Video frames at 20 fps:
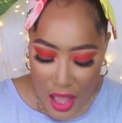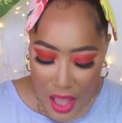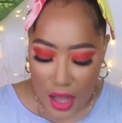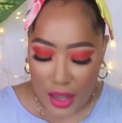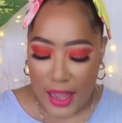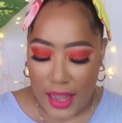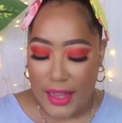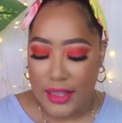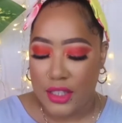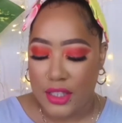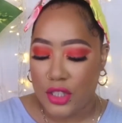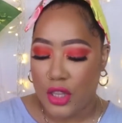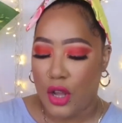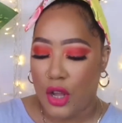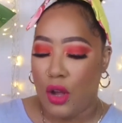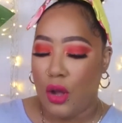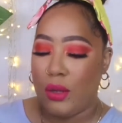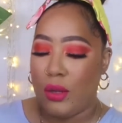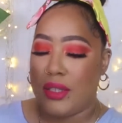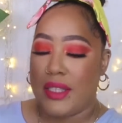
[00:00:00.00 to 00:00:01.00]
okay
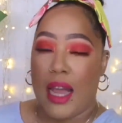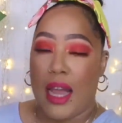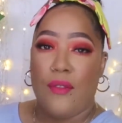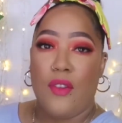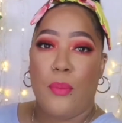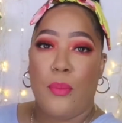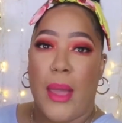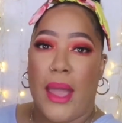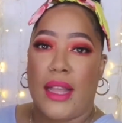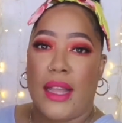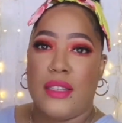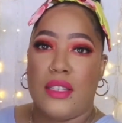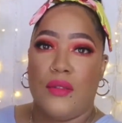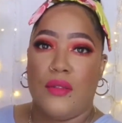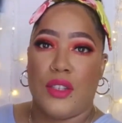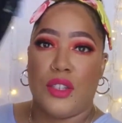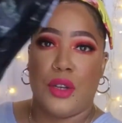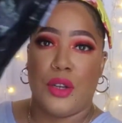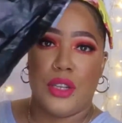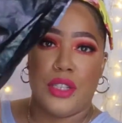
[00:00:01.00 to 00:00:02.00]
so diving back into
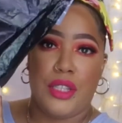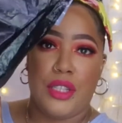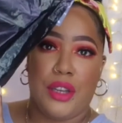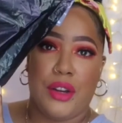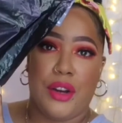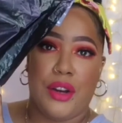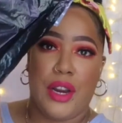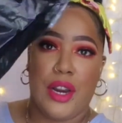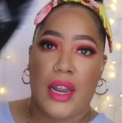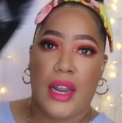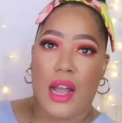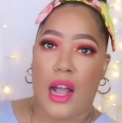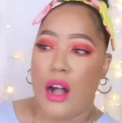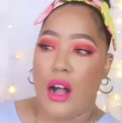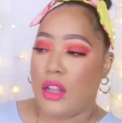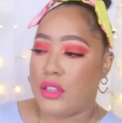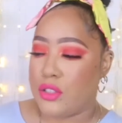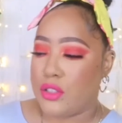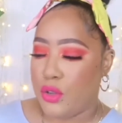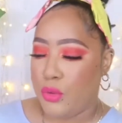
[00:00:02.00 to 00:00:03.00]
victoria's secret
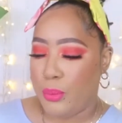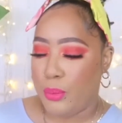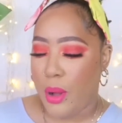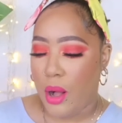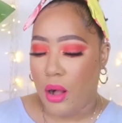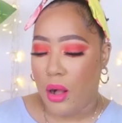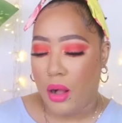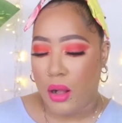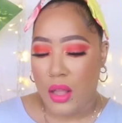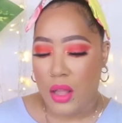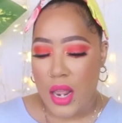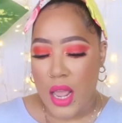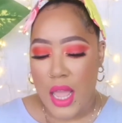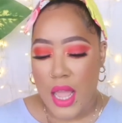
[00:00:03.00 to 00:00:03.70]
i also bought